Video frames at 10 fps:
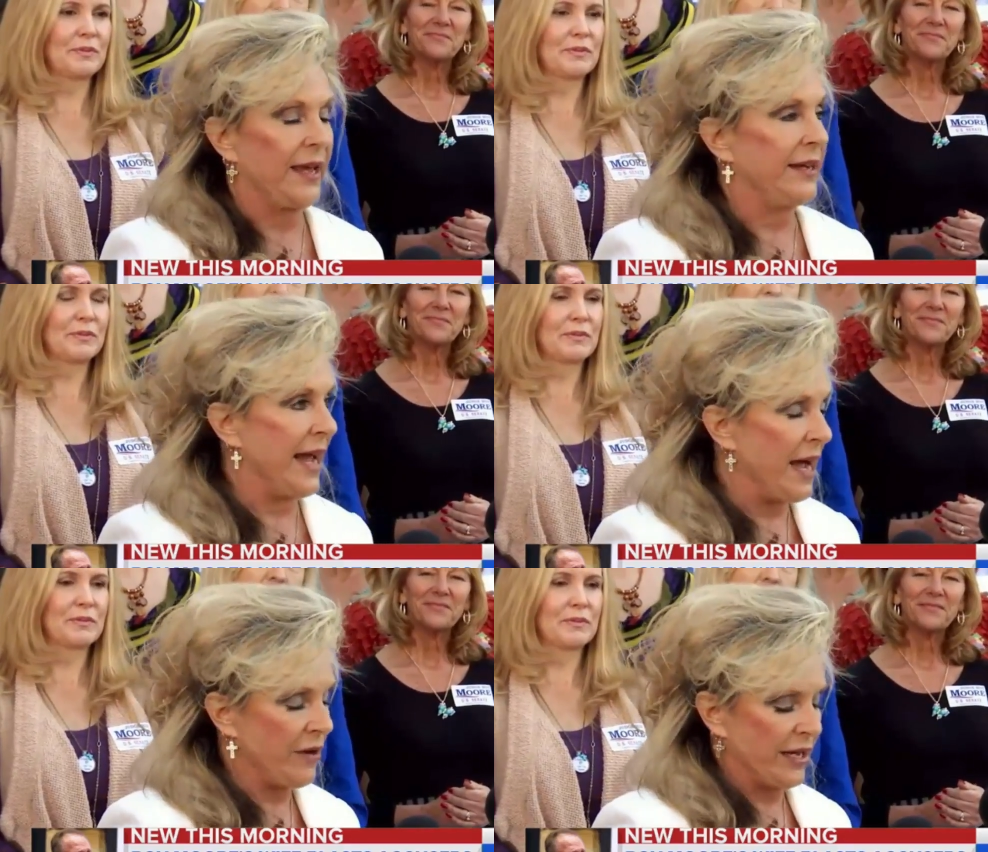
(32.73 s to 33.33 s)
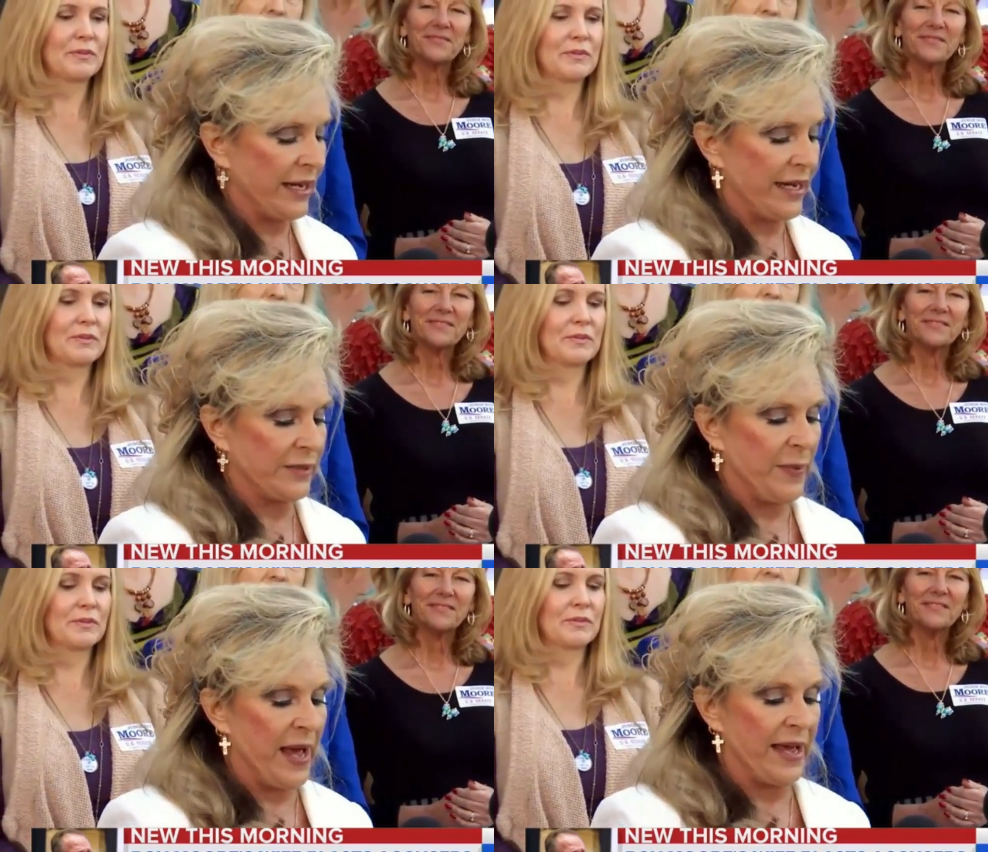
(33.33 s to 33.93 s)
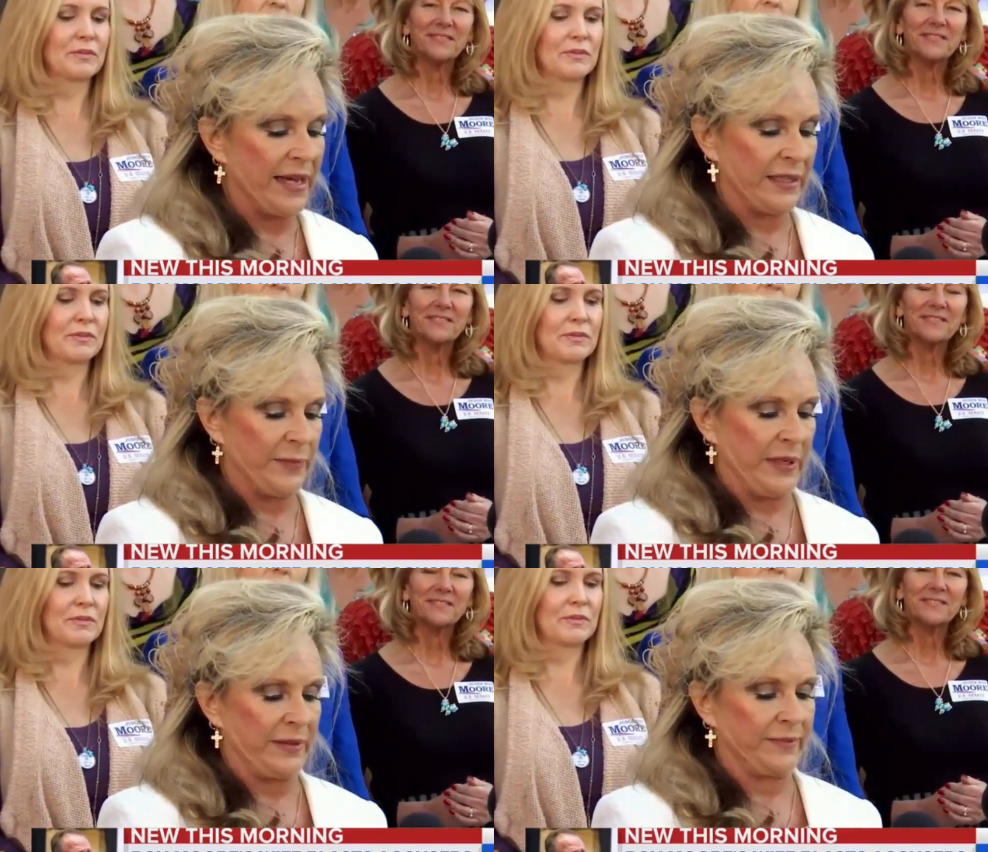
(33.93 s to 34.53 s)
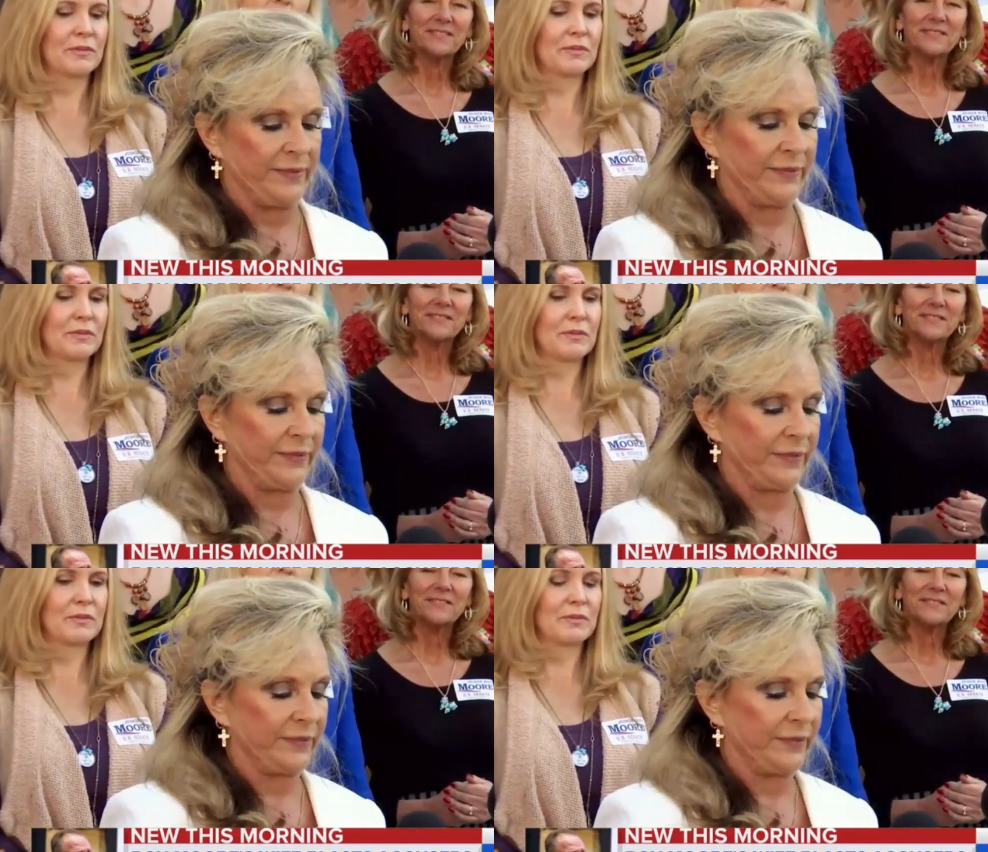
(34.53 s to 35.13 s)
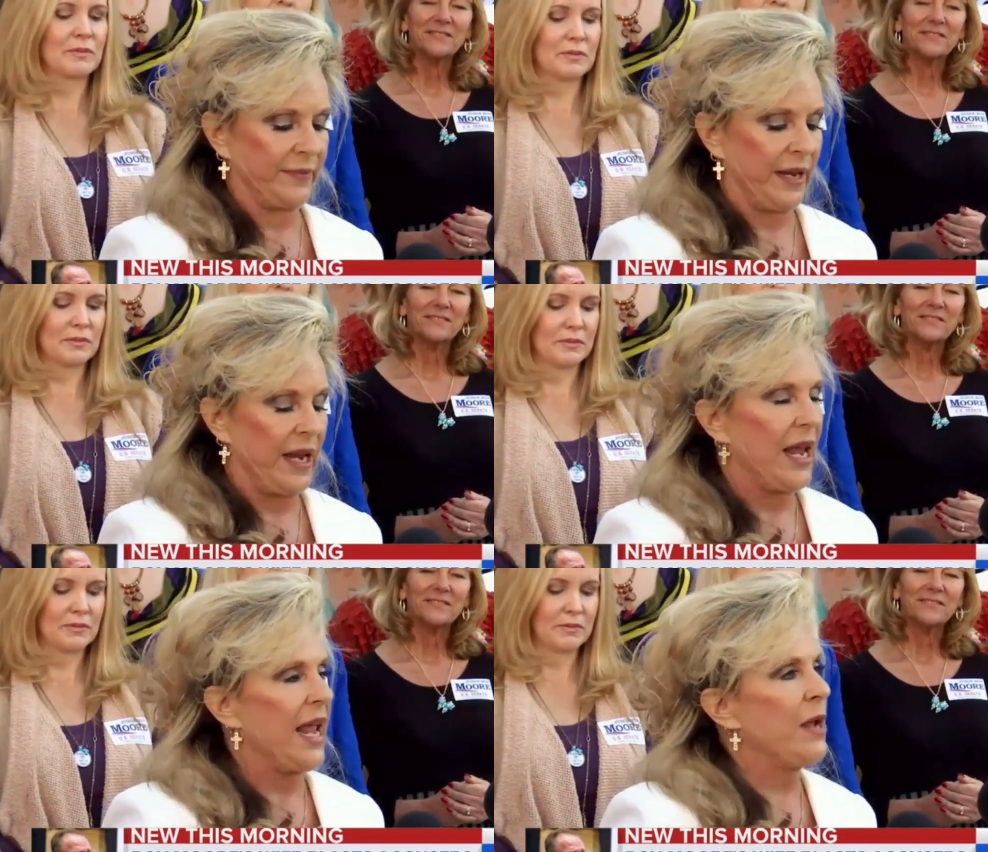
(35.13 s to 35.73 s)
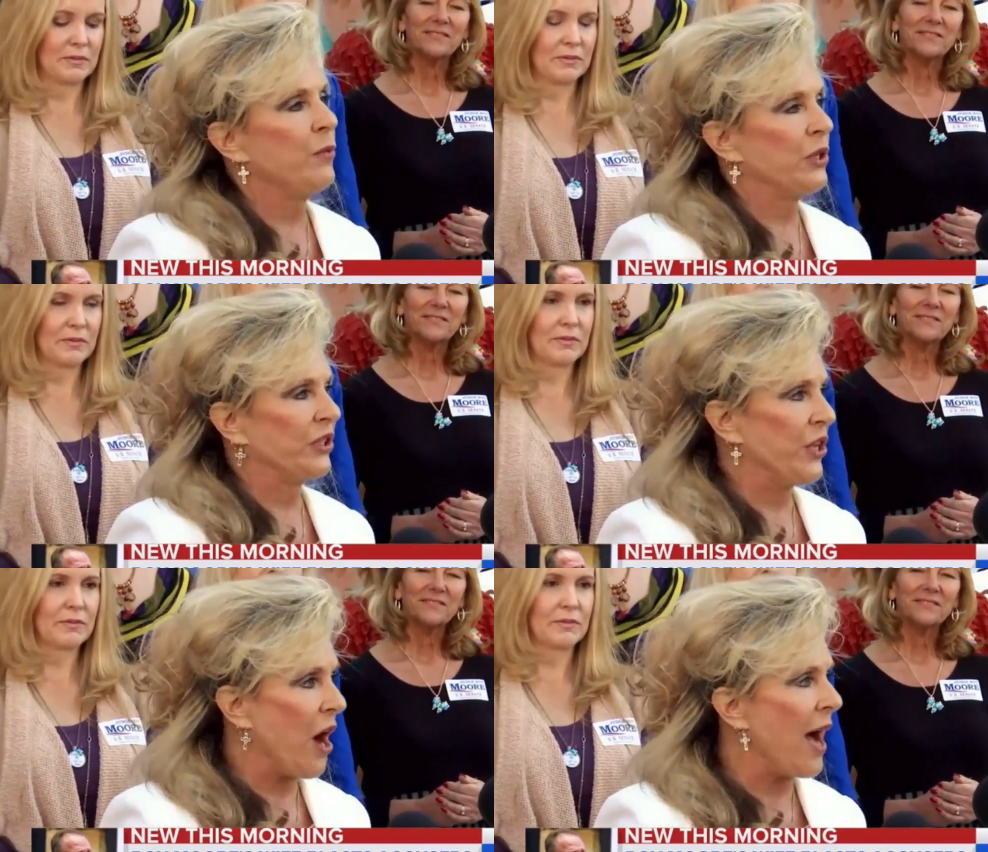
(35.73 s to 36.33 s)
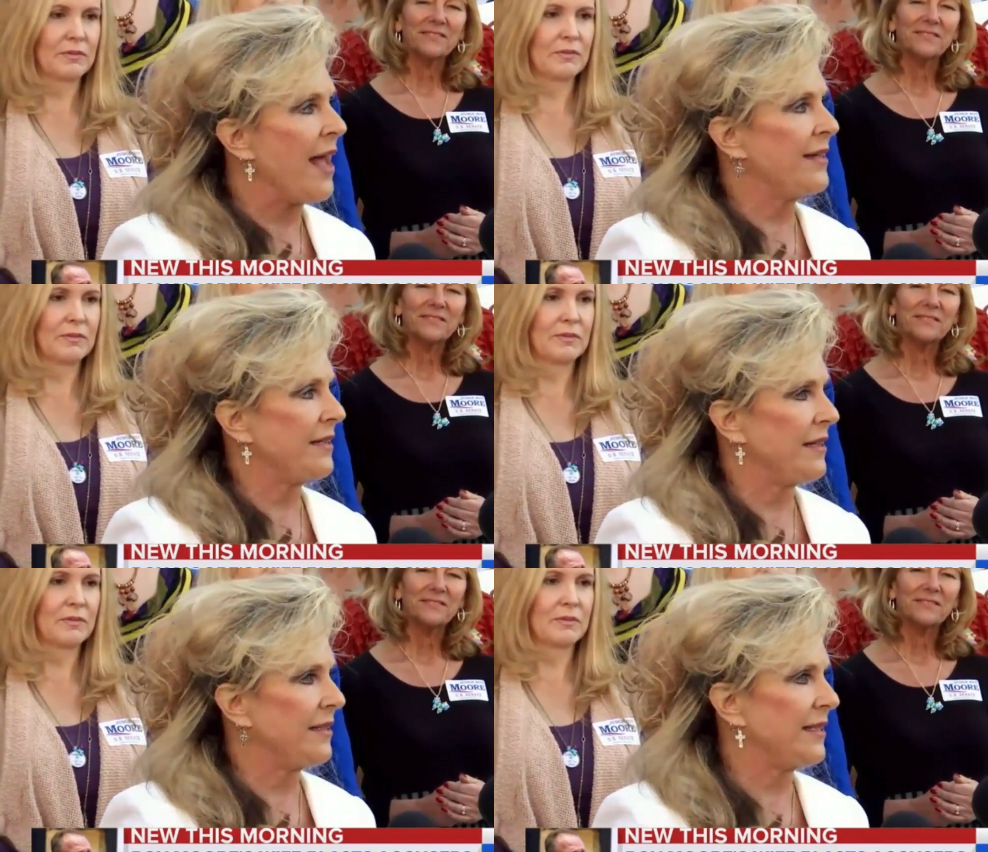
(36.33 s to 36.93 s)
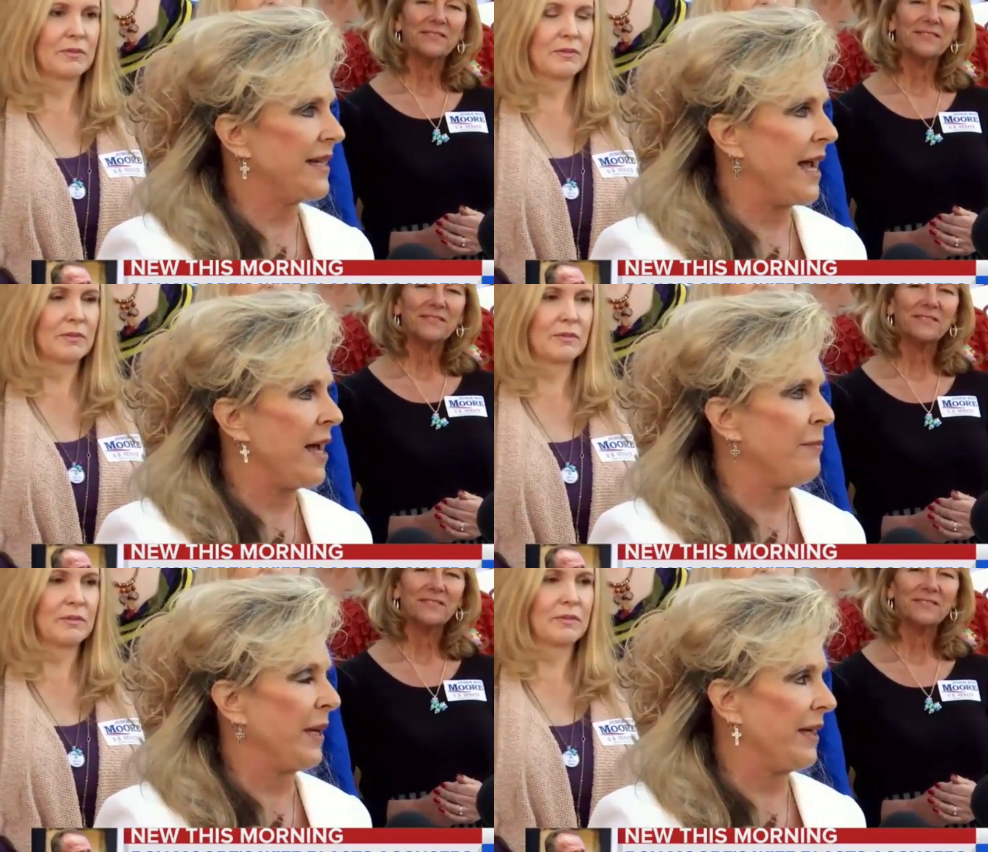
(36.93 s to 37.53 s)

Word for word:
Speaker 1: and now against my husband, he will not step